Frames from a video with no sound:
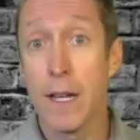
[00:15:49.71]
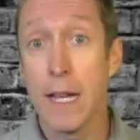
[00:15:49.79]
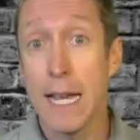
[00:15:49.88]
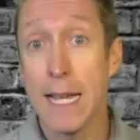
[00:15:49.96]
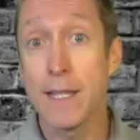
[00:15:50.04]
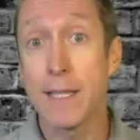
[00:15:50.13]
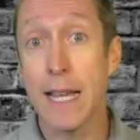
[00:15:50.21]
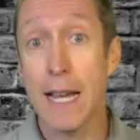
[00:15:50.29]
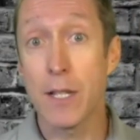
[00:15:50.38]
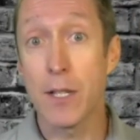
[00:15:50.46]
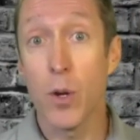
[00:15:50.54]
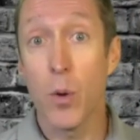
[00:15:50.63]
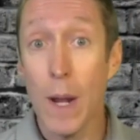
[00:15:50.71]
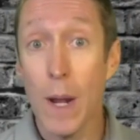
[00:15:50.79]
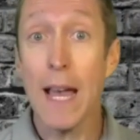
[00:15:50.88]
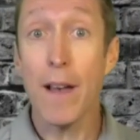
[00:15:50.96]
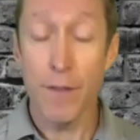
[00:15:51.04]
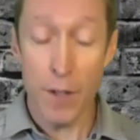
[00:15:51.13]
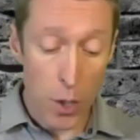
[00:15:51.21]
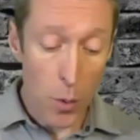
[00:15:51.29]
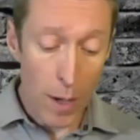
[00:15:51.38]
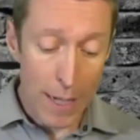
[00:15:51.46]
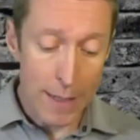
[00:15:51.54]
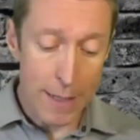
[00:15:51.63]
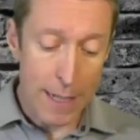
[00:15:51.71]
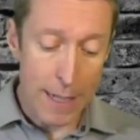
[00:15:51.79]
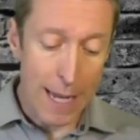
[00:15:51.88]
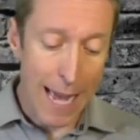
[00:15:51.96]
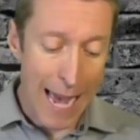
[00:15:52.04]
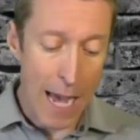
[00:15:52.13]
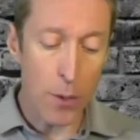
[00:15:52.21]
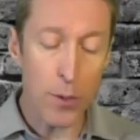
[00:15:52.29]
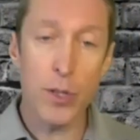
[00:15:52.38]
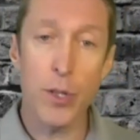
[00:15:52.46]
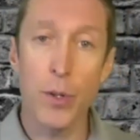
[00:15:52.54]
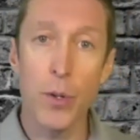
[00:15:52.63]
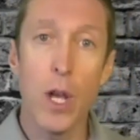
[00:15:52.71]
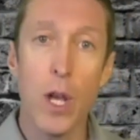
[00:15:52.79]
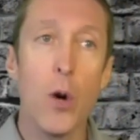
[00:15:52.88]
is that we have no idea how to,